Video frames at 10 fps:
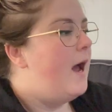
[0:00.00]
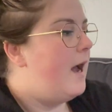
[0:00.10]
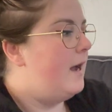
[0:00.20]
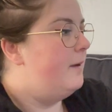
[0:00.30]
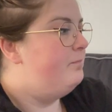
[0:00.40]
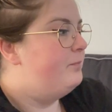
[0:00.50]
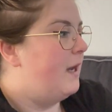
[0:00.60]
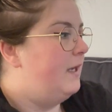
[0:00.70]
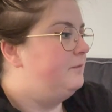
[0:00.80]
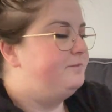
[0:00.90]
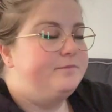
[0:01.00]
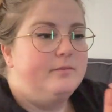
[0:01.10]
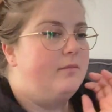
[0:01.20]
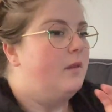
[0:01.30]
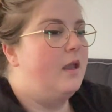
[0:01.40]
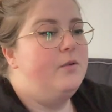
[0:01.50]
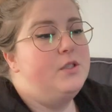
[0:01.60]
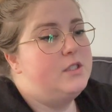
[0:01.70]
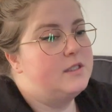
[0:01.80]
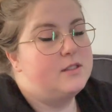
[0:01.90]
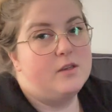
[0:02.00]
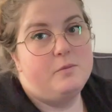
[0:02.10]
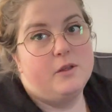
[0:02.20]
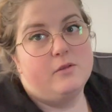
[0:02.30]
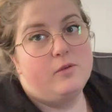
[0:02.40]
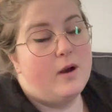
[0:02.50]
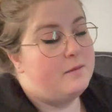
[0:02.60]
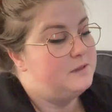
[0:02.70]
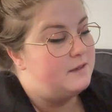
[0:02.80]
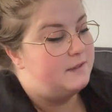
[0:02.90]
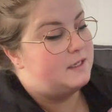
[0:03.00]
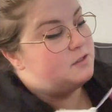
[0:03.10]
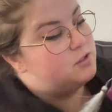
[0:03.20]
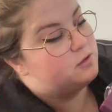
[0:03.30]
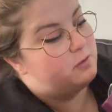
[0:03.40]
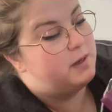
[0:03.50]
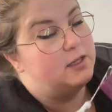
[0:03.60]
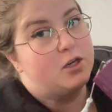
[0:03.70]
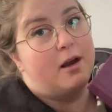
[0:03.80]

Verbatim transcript: Um, but it was just so beautiful. I'm loving it so much.